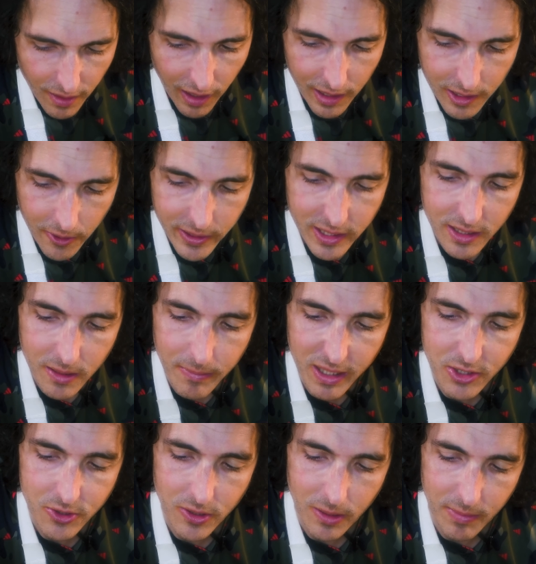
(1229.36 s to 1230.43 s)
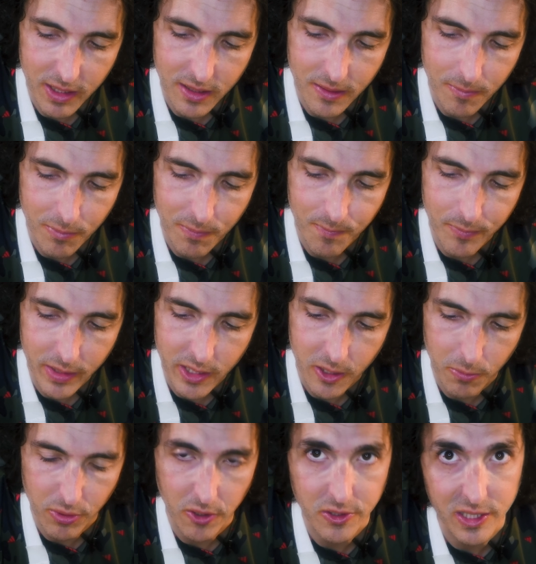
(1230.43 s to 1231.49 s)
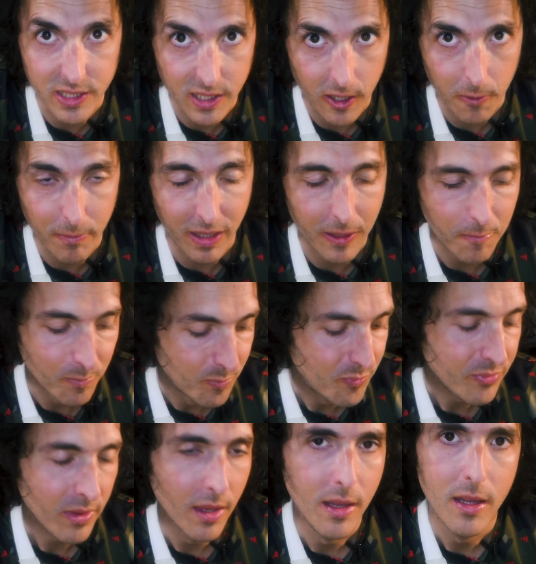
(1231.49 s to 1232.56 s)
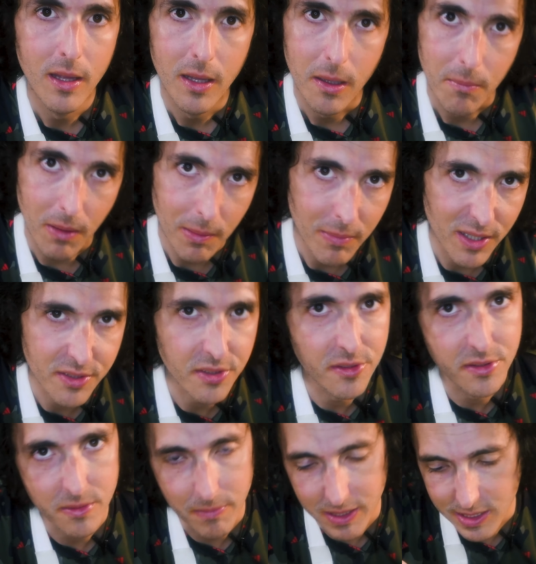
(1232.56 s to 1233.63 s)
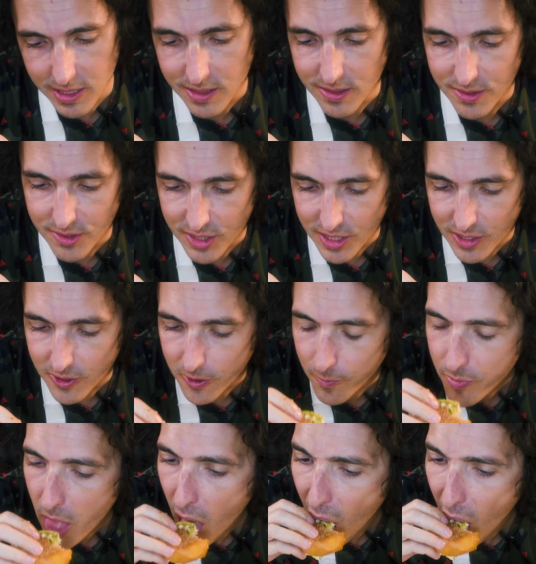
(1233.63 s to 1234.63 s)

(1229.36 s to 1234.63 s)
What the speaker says: I know I need to make sure I'm getting plenty of protein to help my muscles and my tendons heal.